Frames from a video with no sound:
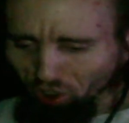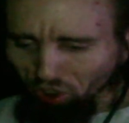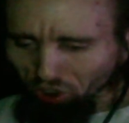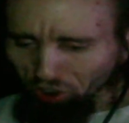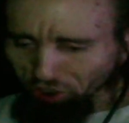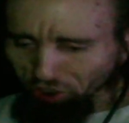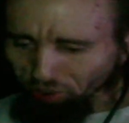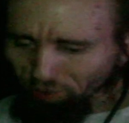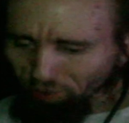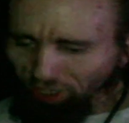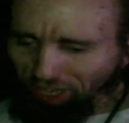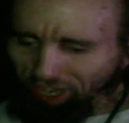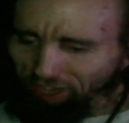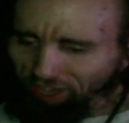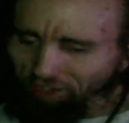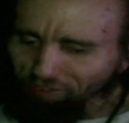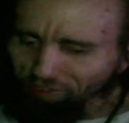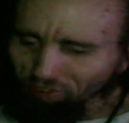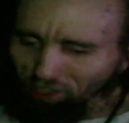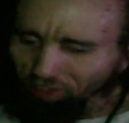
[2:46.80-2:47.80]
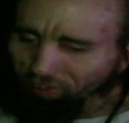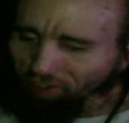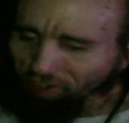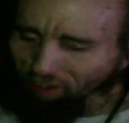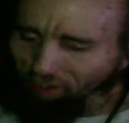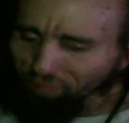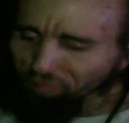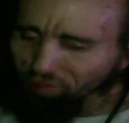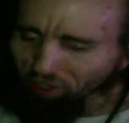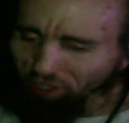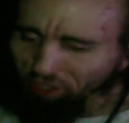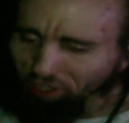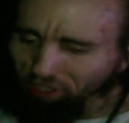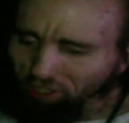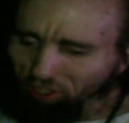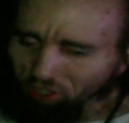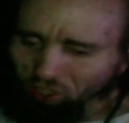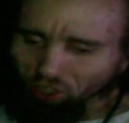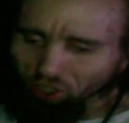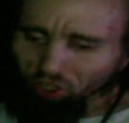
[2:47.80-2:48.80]
You guys
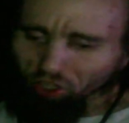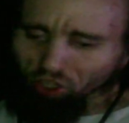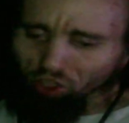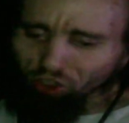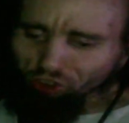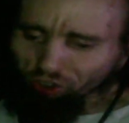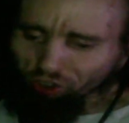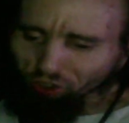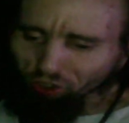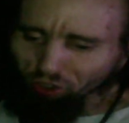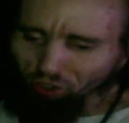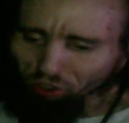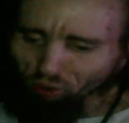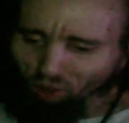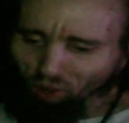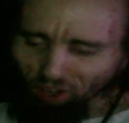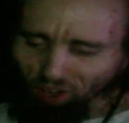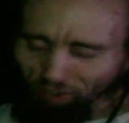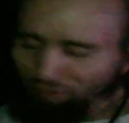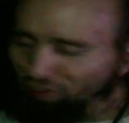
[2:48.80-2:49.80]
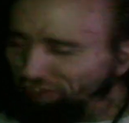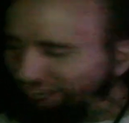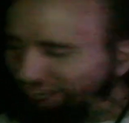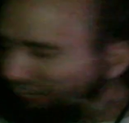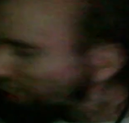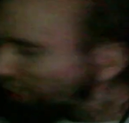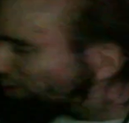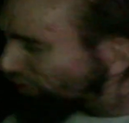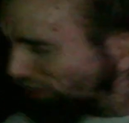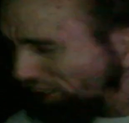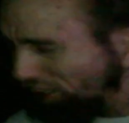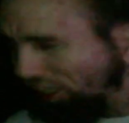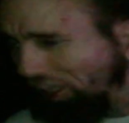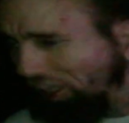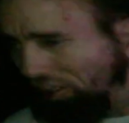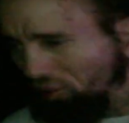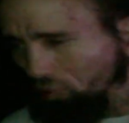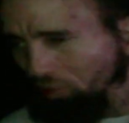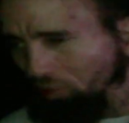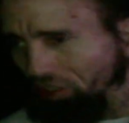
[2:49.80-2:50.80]
attempted to
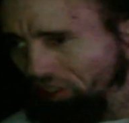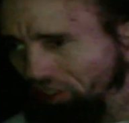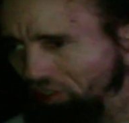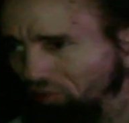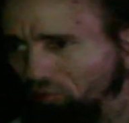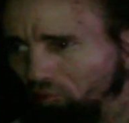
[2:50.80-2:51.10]
assassinate me